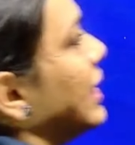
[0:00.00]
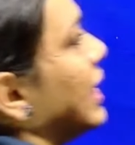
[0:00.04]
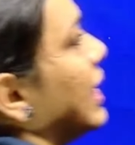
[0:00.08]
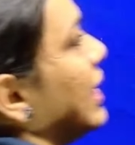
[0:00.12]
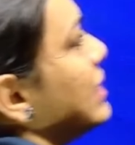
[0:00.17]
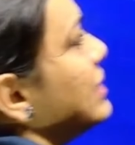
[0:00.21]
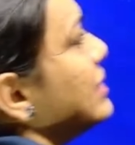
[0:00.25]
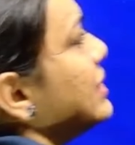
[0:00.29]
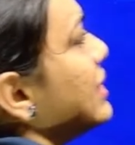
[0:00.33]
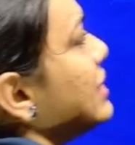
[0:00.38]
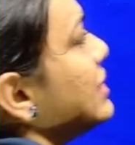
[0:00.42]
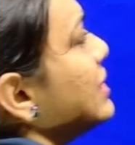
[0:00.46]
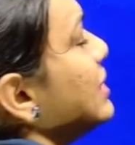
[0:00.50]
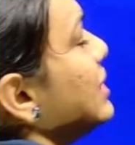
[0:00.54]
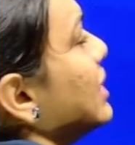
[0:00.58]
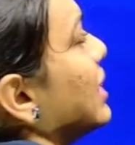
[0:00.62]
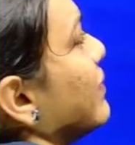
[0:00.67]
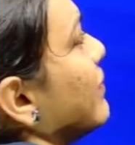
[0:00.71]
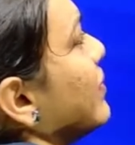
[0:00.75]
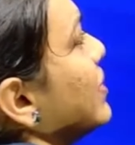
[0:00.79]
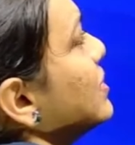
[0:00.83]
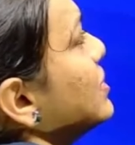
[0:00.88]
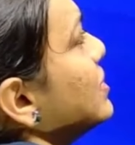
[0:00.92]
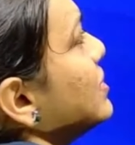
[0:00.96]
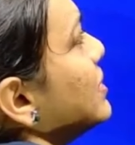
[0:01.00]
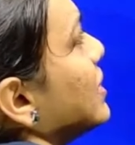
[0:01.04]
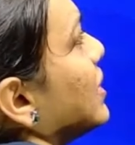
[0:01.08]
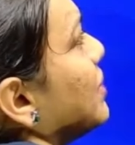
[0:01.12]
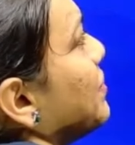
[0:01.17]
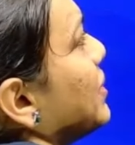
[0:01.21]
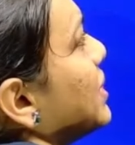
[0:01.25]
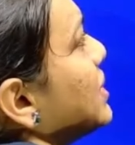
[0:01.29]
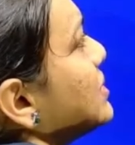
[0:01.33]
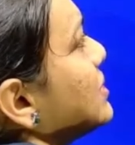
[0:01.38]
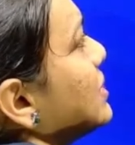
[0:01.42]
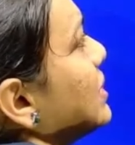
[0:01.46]
I'll take the 11th
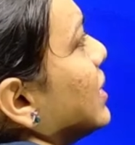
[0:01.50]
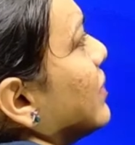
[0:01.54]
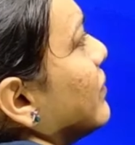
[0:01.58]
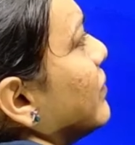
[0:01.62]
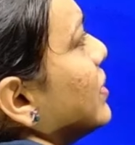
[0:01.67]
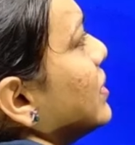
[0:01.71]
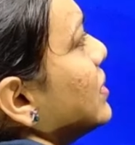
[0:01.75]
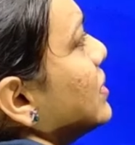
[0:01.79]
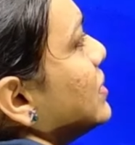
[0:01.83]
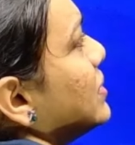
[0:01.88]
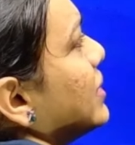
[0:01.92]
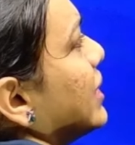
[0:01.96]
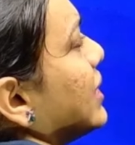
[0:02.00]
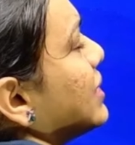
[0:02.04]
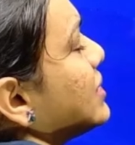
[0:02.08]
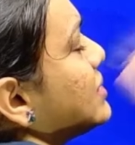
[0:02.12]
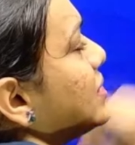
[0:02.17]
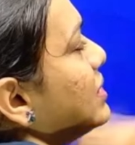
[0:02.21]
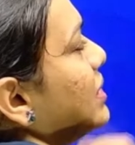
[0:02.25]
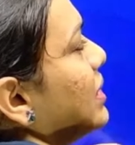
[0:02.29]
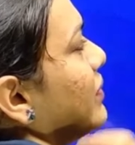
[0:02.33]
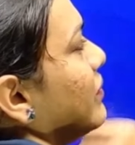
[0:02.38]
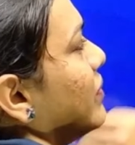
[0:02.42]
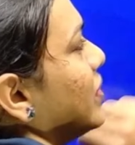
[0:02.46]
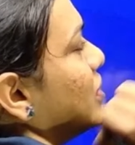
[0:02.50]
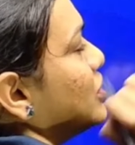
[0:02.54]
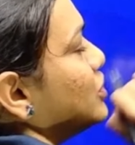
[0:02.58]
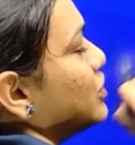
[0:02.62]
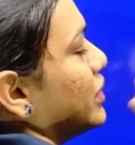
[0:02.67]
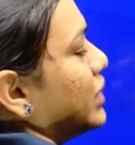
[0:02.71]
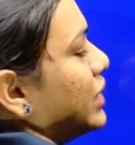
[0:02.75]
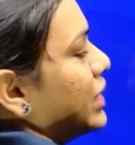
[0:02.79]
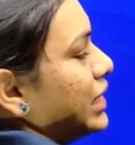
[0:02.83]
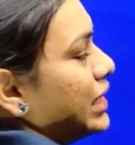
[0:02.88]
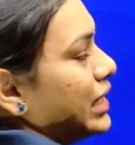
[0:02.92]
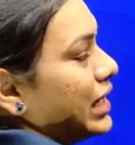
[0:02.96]
term as 11, x11,
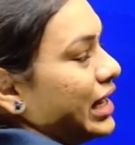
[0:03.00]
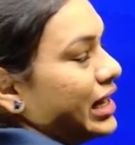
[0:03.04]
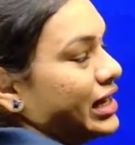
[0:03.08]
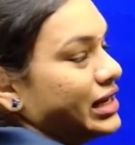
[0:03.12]
sorry,